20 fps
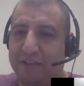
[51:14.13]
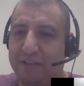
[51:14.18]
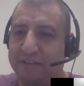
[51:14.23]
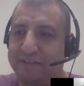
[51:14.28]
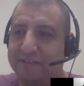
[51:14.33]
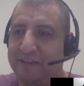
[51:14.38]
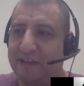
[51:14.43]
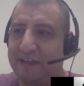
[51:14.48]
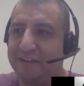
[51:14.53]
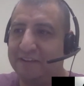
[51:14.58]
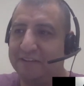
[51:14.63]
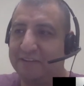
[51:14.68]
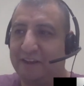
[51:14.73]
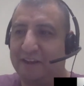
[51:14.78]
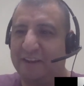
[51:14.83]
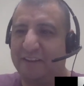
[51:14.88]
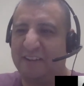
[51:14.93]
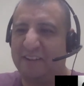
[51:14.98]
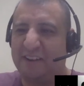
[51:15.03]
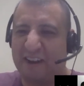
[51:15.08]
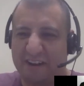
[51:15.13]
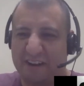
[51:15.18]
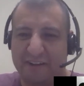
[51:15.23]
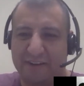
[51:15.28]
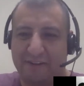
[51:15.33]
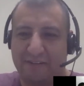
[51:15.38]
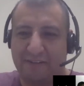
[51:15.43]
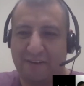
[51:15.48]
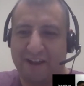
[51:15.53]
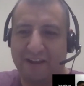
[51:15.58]
then the set is kind of not
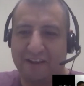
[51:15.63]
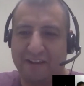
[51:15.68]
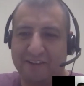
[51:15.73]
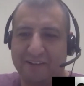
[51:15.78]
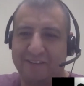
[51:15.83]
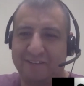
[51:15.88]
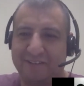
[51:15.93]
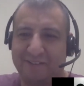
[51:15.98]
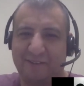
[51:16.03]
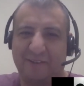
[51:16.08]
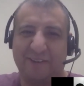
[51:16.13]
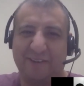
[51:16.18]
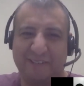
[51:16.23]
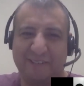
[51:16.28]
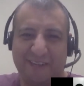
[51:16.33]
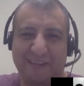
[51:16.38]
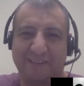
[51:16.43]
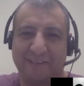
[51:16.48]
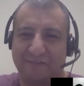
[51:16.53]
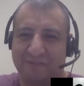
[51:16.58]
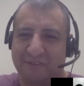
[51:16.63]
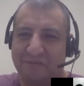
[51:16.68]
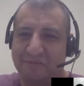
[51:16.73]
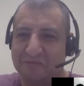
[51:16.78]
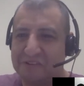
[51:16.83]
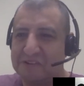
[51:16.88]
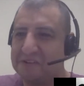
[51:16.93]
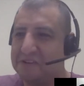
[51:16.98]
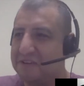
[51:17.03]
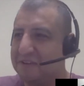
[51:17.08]
good, right? Because there's 36 of them.